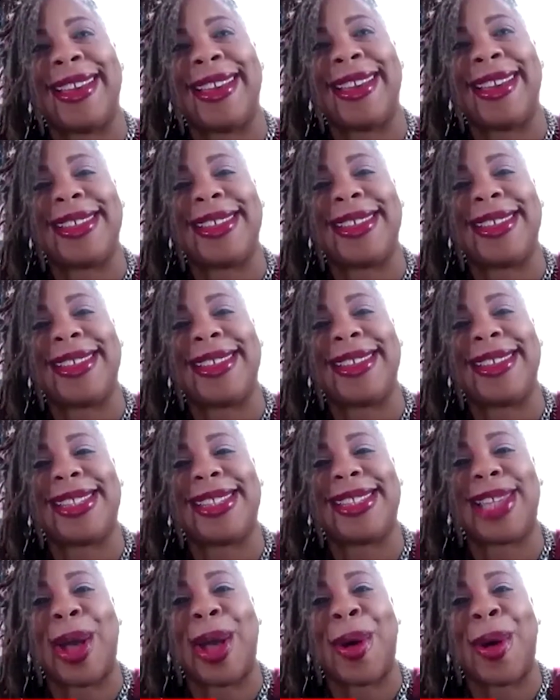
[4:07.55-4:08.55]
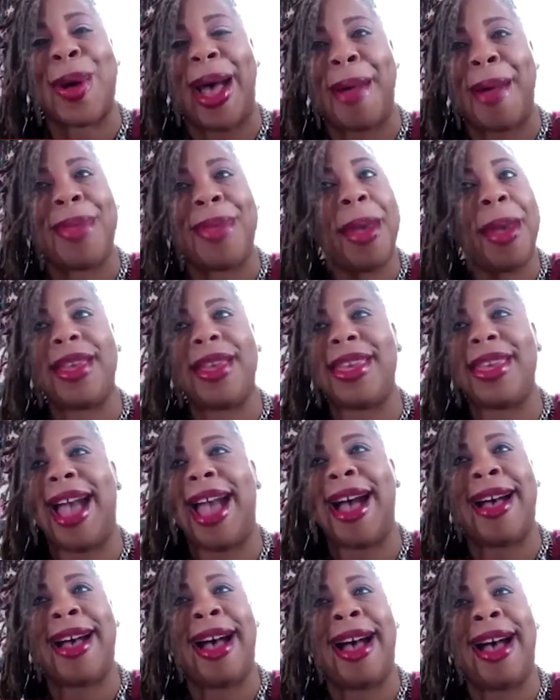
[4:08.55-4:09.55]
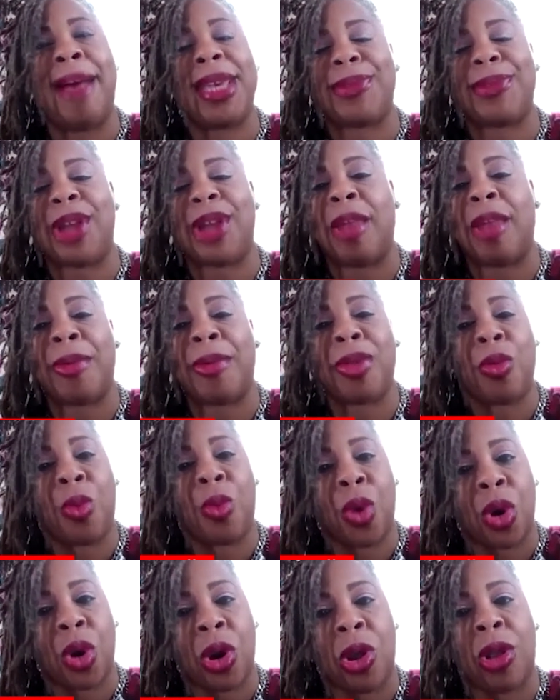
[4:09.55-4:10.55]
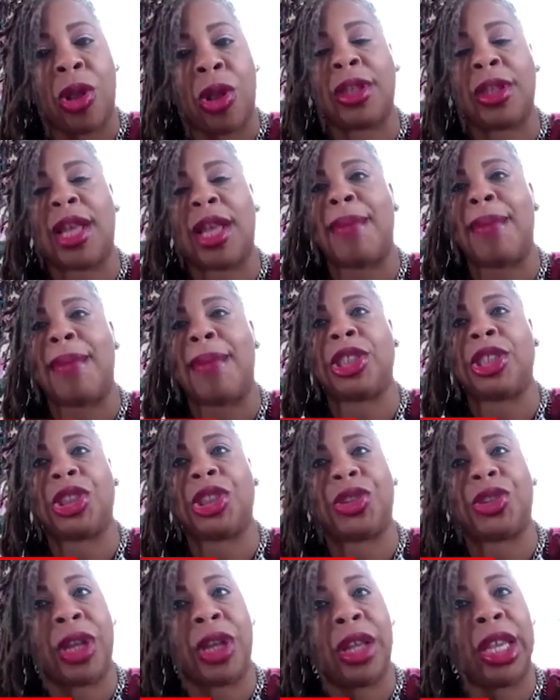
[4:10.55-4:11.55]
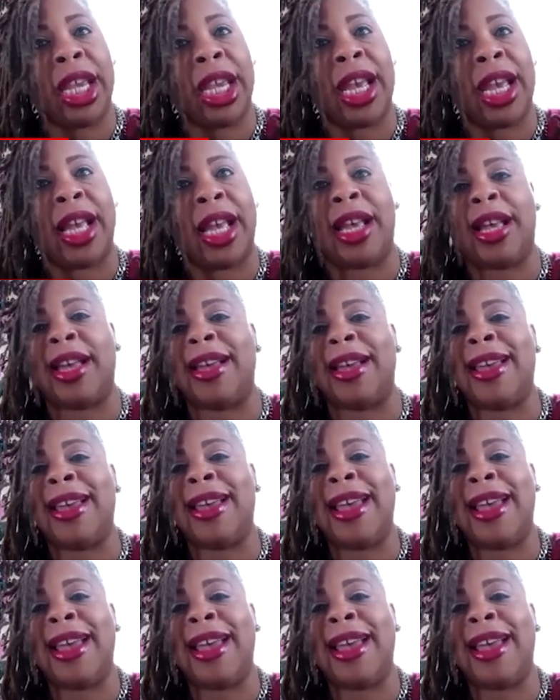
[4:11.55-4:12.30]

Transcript: So, but yeah, he's been all over the world, Australia,